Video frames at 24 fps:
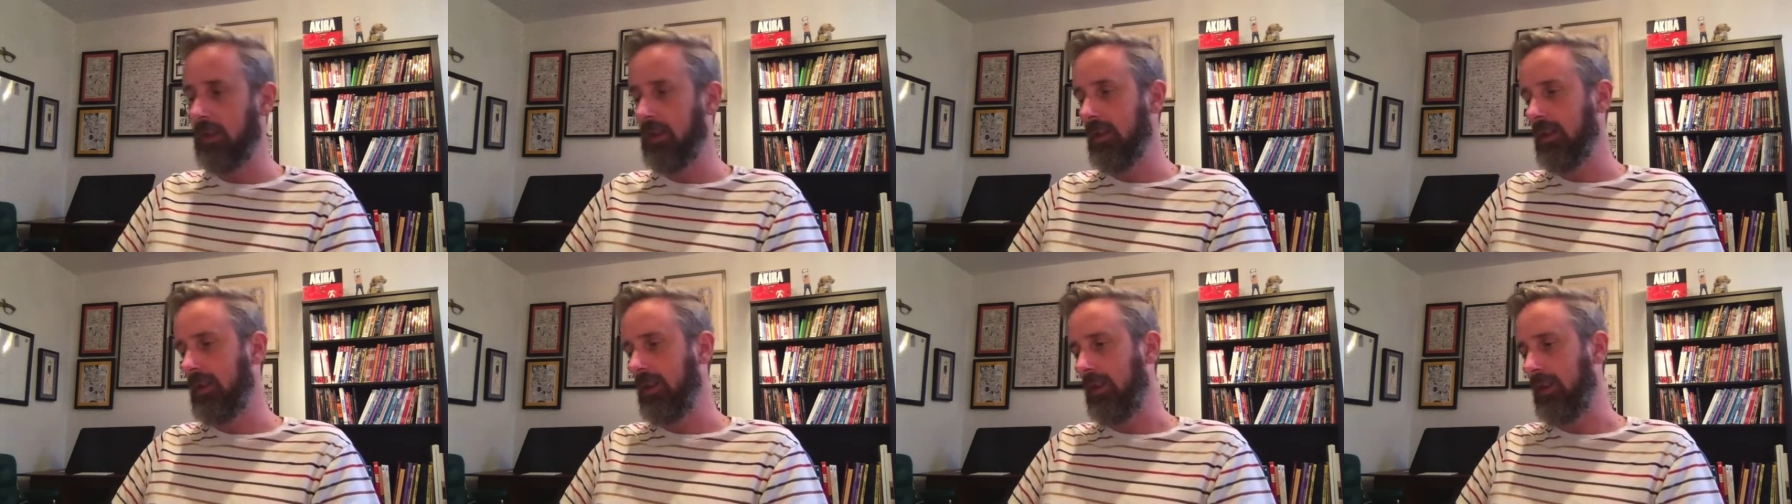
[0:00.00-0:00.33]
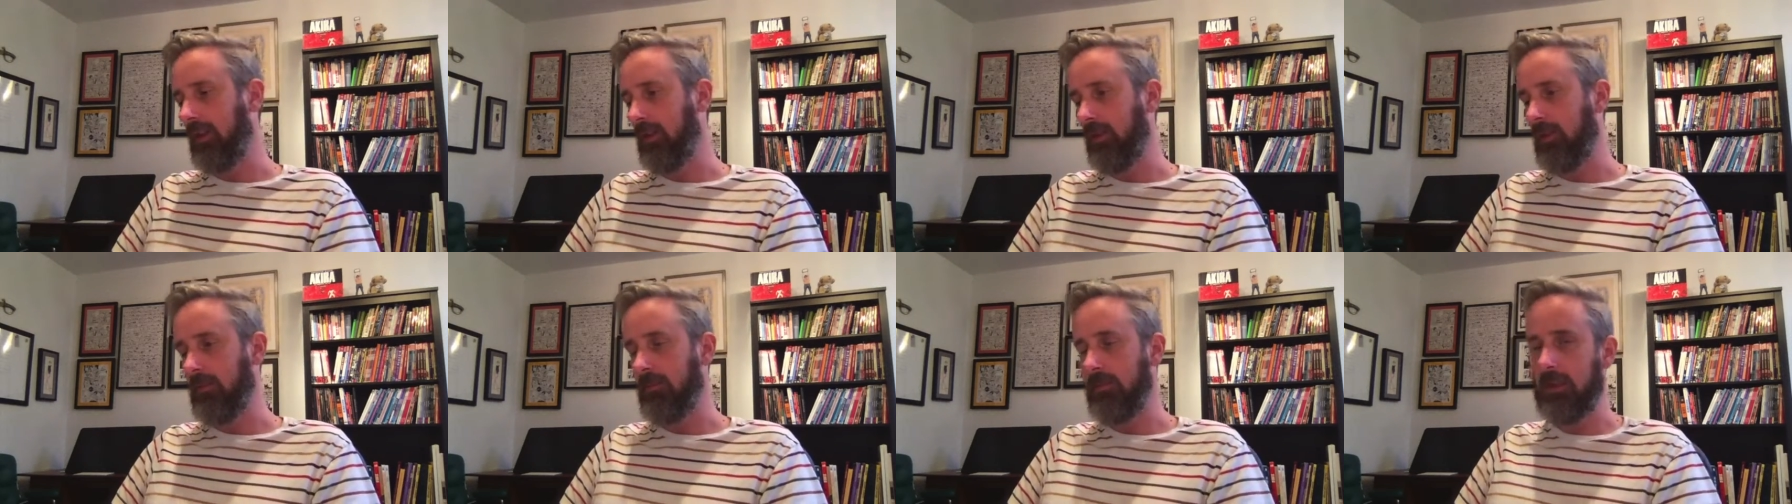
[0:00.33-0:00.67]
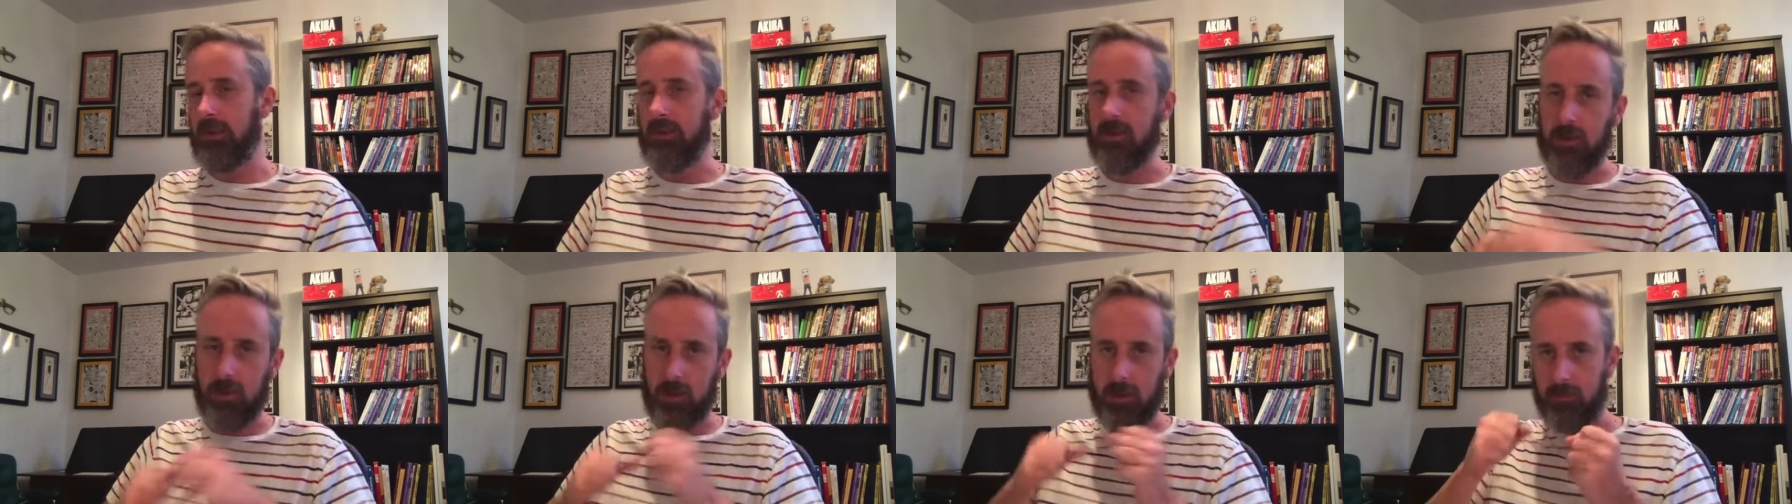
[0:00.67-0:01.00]
You know, big
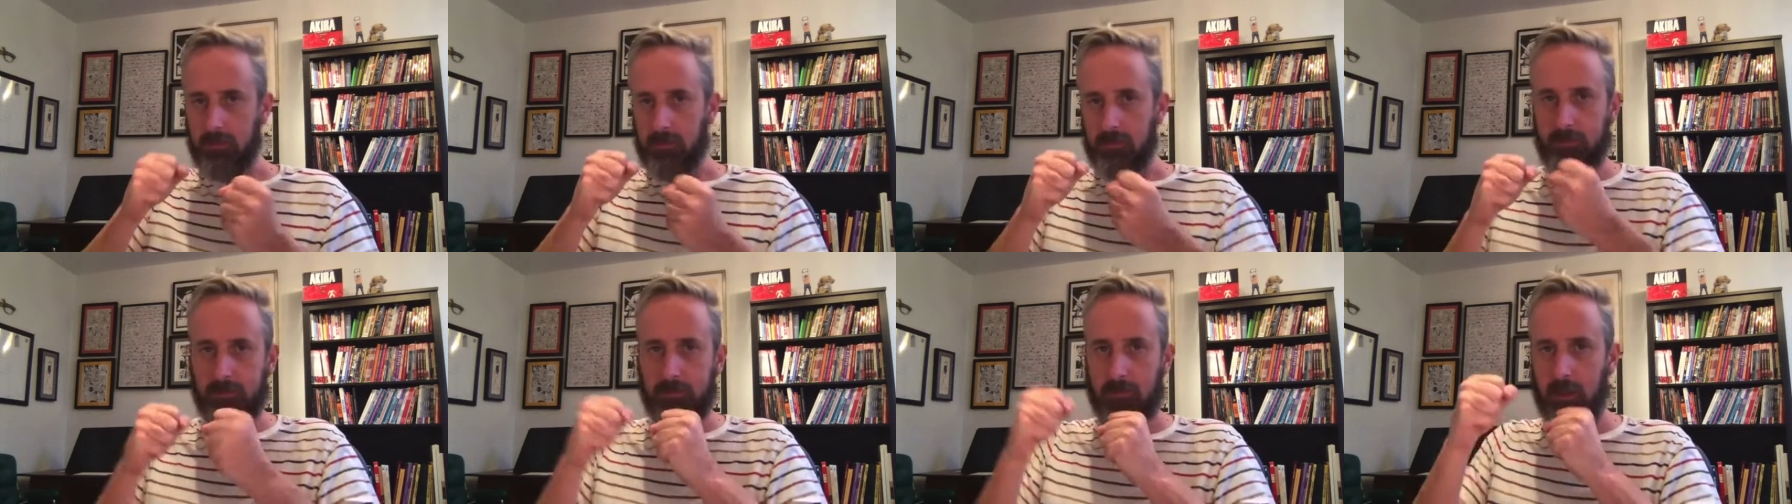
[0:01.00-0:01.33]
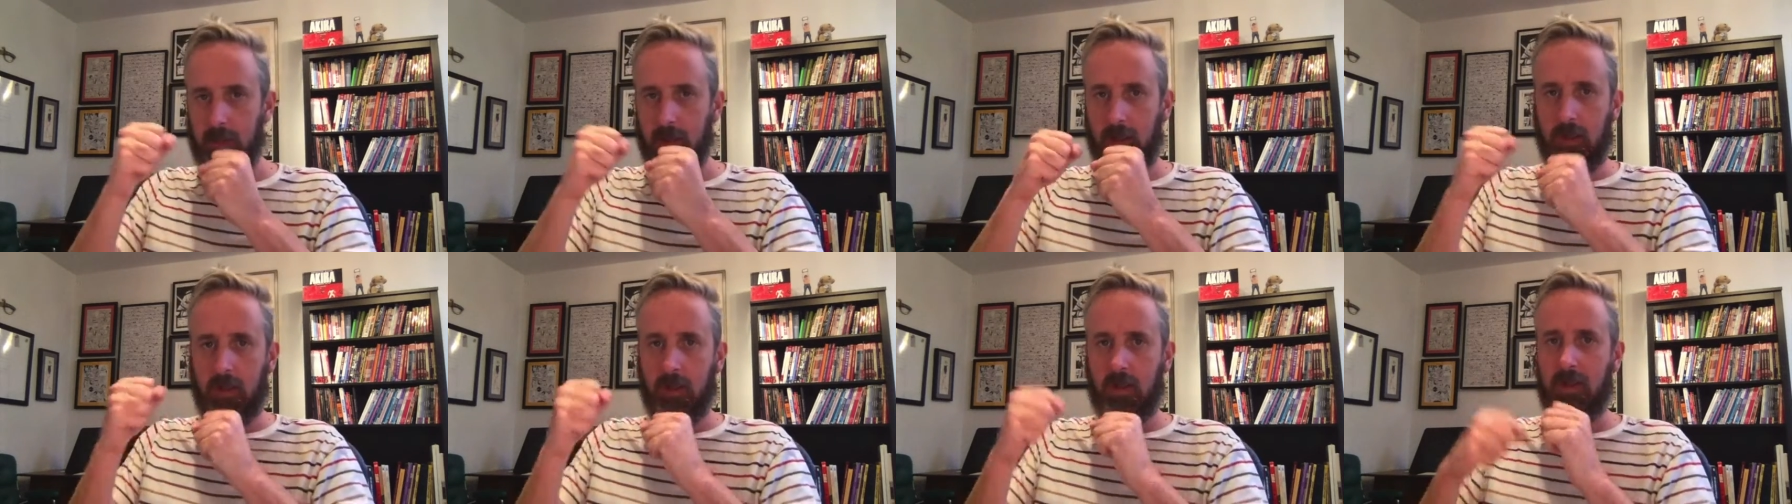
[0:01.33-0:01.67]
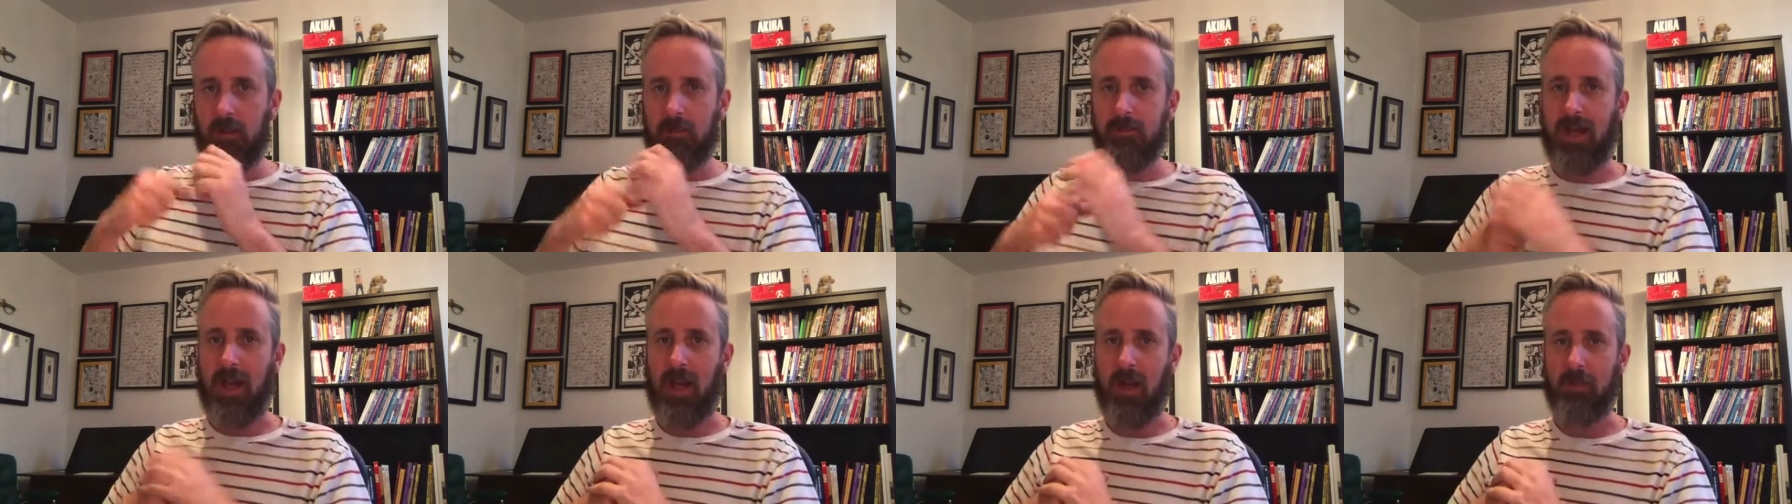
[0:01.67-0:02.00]
time
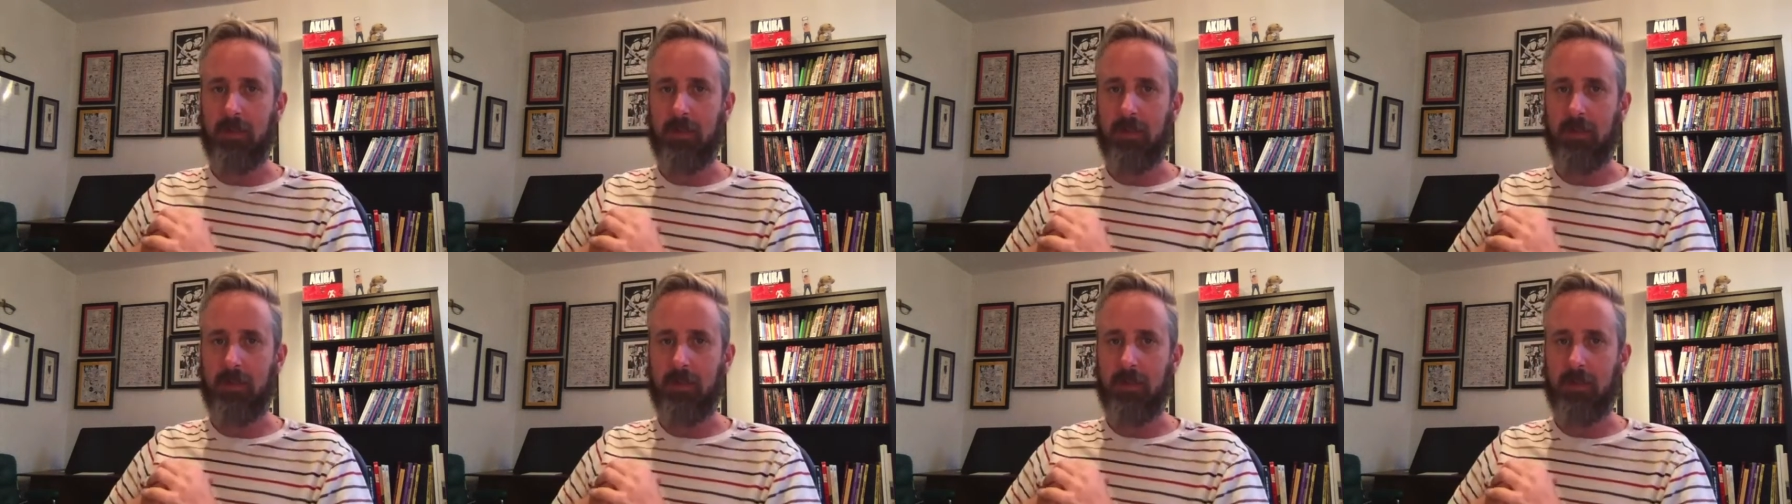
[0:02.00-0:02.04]
pow